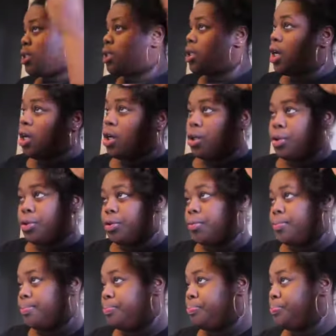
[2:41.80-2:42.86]

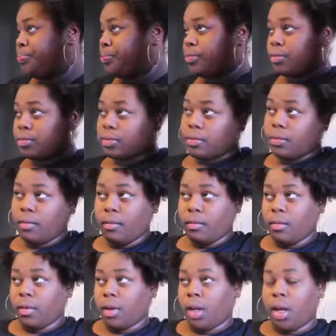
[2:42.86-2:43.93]
So,
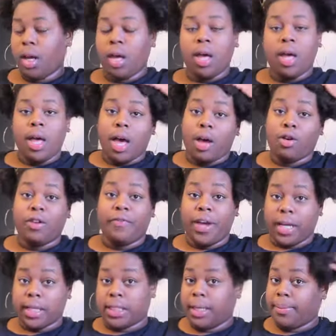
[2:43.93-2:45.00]
I don't know if y'all
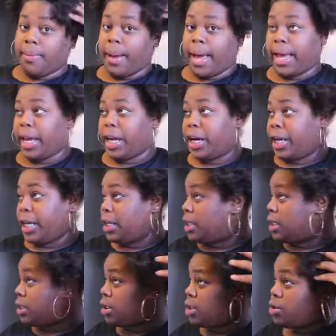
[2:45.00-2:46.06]
can see, but my hair
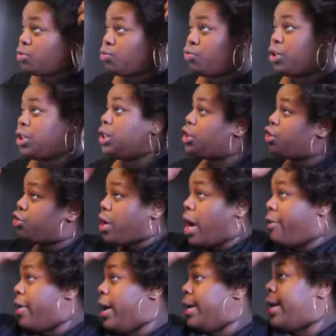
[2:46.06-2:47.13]
is really
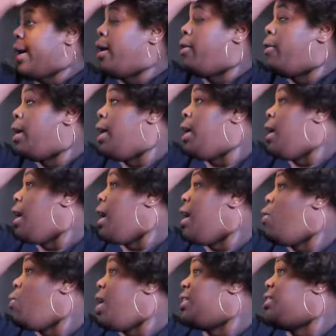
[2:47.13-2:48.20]
dry right now.
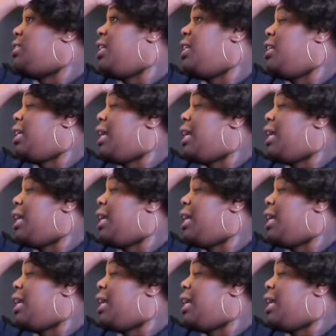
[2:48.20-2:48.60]
I washed it